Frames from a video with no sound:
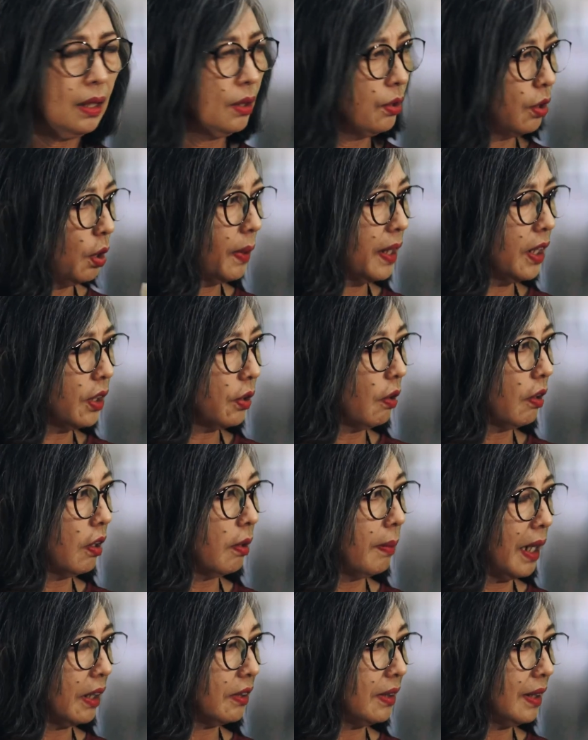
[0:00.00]
Do you want to
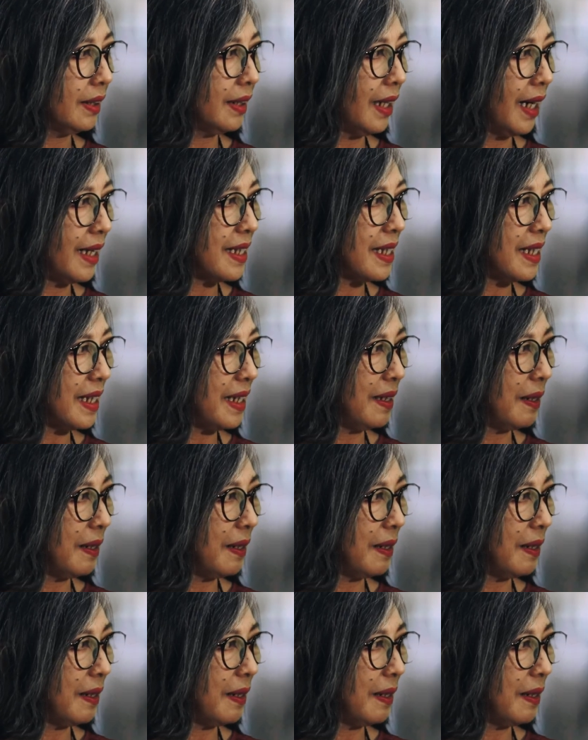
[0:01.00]
talk about it, Nazi?